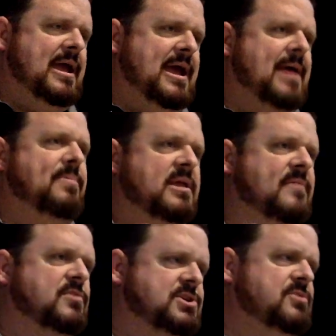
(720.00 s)
And I
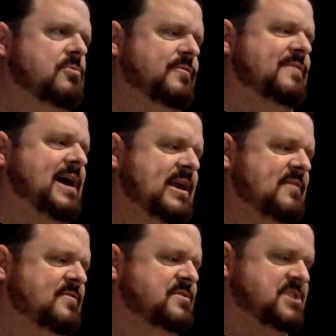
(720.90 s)
believe what you will find
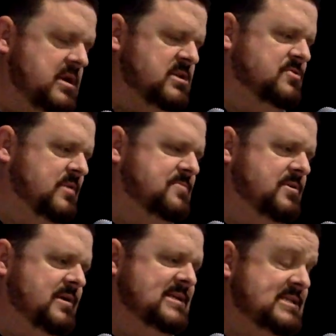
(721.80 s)
if you study
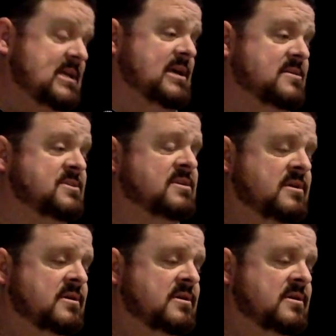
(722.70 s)
Scripture is this